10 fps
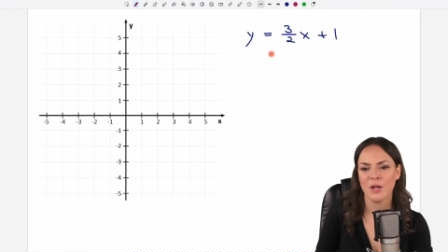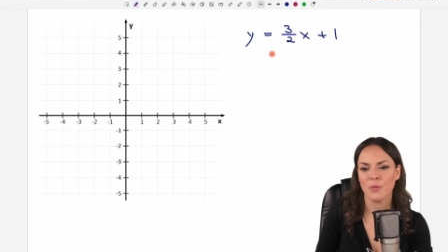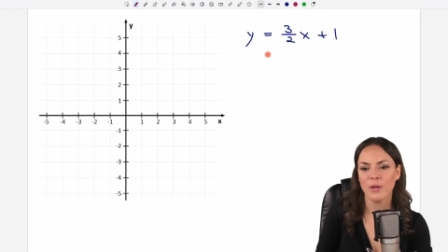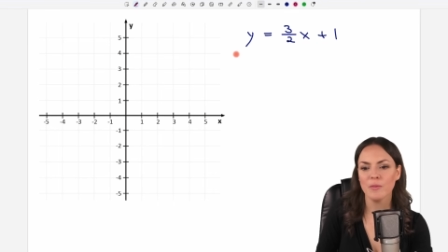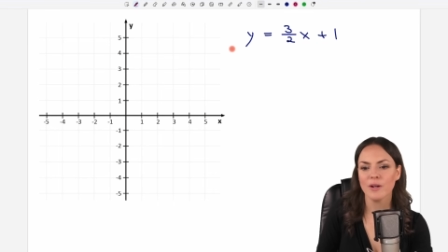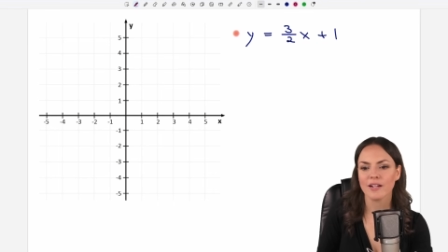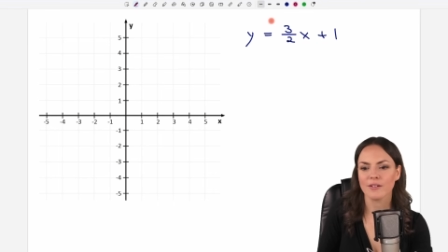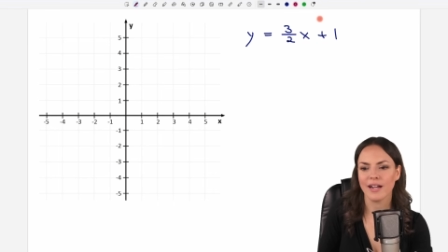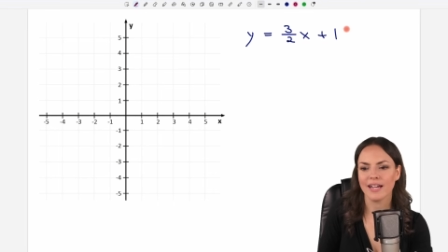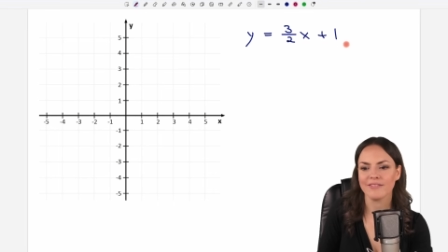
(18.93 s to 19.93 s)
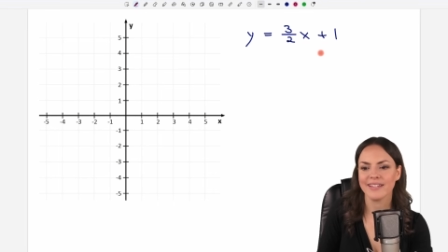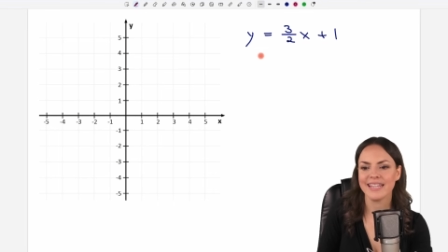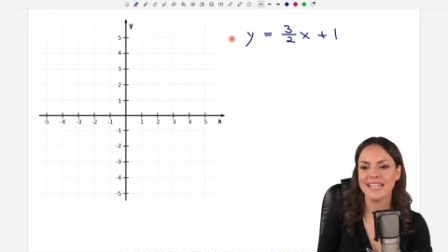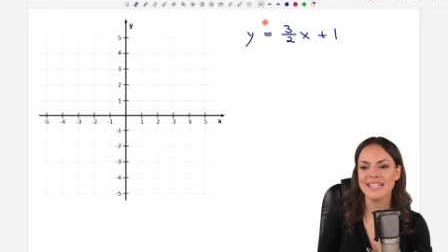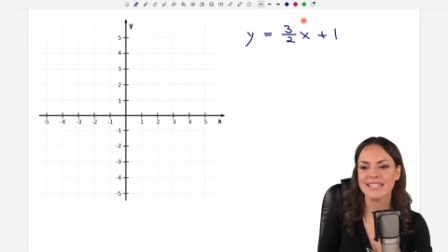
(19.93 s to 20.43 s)
We want to graph
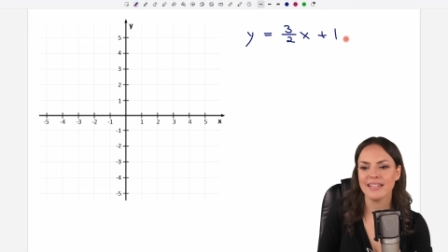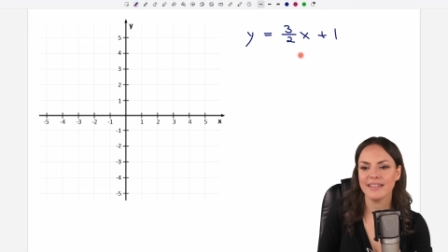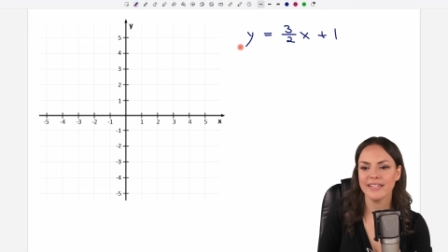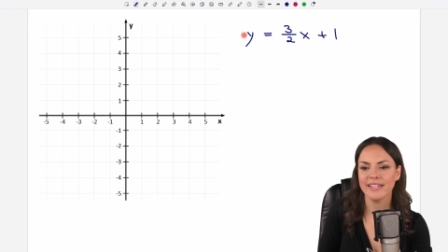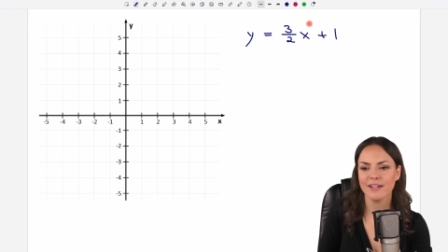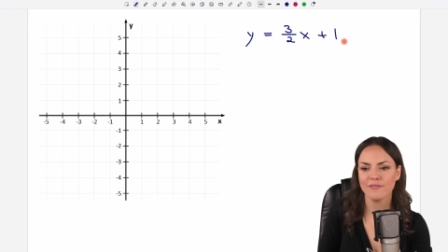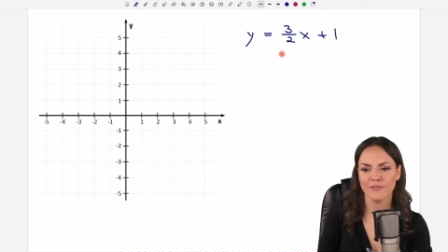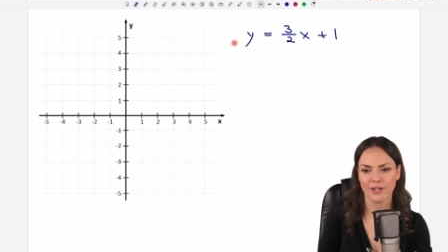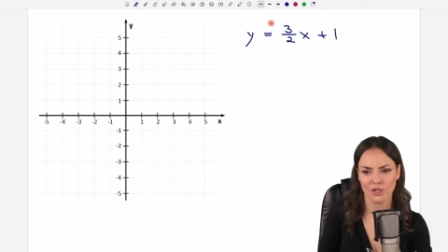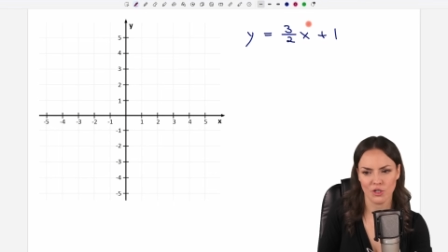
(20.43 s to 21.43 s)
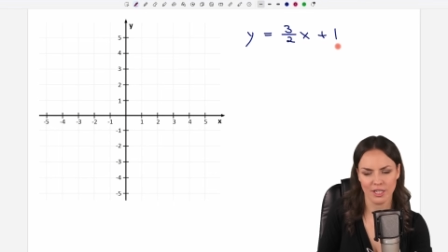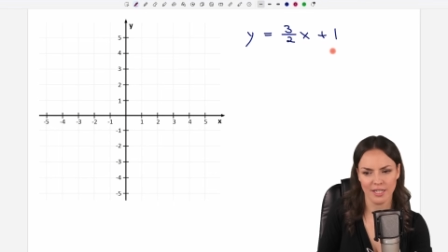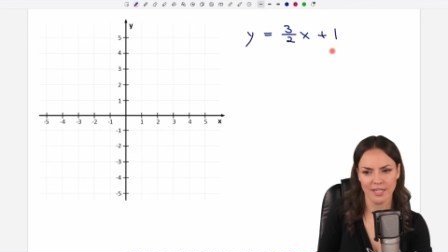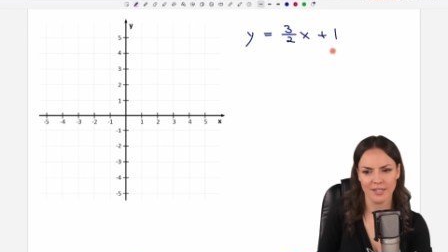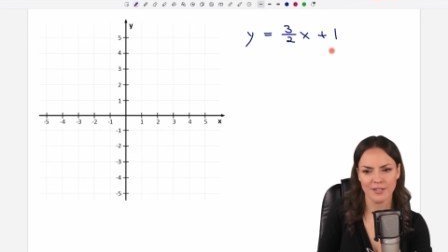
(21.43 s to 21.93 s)
this linear function
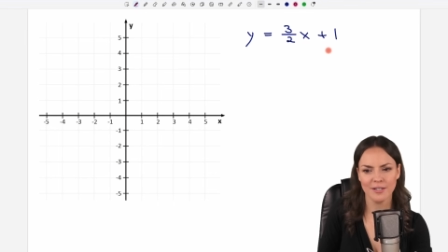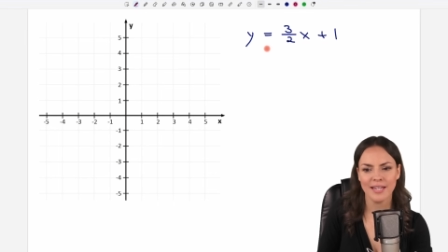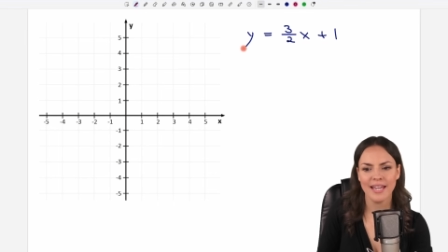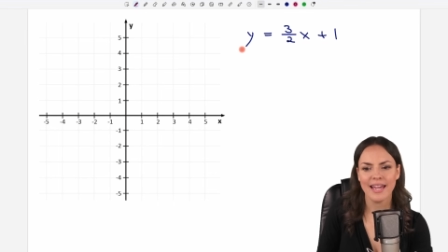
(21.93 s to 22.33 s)
here,